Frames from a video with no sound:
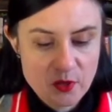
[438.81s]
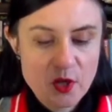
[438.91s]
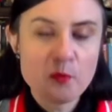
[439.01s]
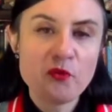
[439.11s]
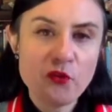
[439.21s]

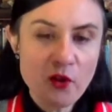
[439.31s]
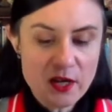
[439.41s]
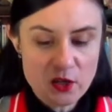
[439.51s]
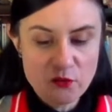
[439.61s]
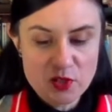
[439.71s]
Before I
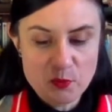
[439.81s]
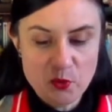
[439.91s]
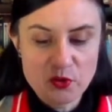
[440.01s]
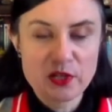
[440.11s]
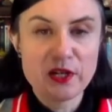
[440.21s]
can
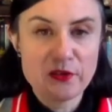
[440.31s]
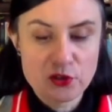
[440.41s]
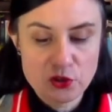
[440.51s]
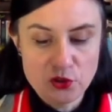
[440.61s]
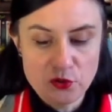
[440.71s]
respond, another
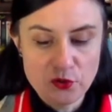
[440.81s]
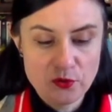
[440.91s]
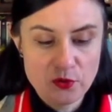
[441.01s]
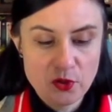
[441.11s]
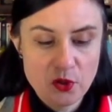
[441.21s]
student,
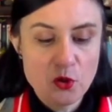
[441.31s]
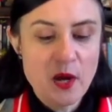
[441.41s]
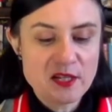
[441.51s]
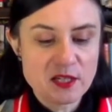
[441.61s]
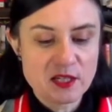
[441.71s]
who
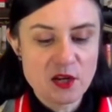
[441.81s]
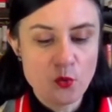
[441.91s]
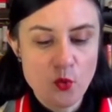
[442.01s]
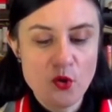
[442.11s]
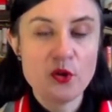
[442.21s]
hasn't said a
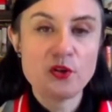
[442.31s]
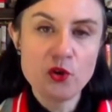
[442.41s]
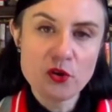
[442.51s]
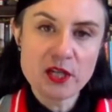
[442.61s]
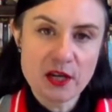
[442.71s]
word nor
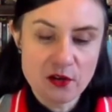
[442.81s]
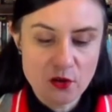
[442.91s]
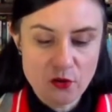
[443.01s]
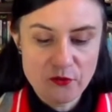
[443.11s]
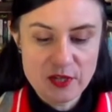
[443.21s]
taken
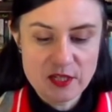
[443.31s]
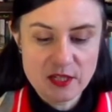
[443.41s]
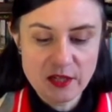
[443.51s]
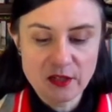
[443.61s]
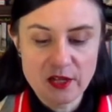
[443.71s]
off his
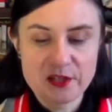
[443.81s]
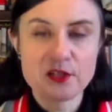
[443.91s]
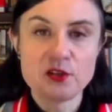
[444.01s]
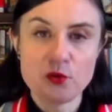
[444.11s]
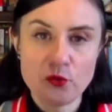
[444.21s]

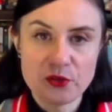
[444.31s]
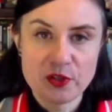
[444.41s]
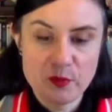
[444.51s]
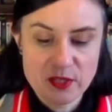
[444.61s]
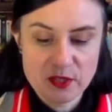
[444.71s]
sunglasses all
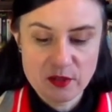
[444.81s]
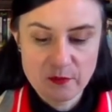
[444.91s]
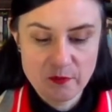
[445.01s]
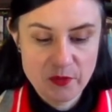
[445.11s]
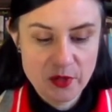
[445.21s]
semester,
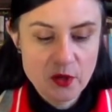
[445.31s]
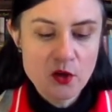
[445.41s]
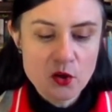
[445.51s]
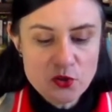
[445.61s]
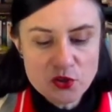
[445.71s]

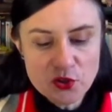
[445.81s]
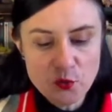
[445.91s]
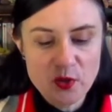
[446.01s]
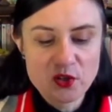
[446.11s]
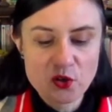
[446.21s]
goes to the
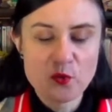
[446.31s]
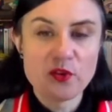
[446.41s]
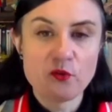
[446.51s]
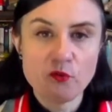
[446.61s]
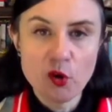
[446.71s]
window with the
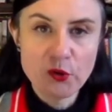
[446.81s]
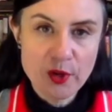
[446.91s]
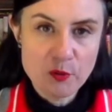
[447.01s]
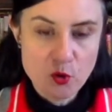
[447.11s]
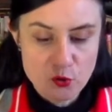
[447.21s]
rolled-up
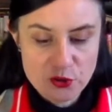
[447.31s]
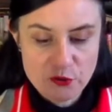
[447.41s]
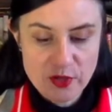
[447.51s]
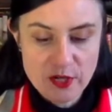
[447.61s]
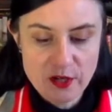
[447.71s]
course
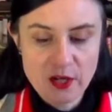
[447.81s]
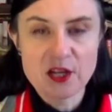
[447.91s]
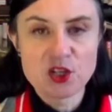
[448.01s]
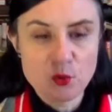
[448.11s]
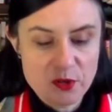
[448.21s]
reader and
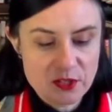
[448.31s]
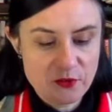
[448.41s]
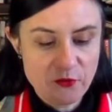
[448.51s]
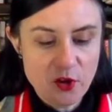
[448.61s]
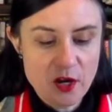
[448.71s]
swats the
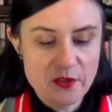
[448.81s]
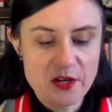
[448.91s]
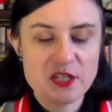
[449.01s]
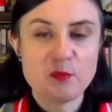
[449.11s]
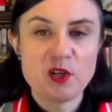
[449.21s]
fly that has
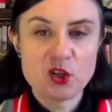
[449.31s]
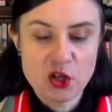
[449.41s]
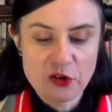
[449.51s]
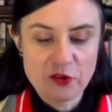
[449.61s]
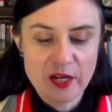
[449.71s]
been
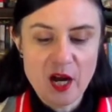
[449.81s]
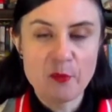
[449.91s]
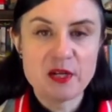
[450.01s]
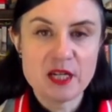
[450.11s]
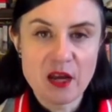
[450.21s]
shuddering up and
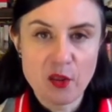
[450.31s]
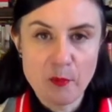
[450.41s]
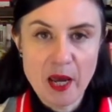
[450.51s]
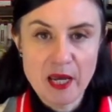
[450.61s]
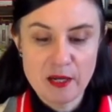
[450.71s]
down the
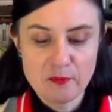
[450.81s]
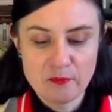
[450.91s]
pane.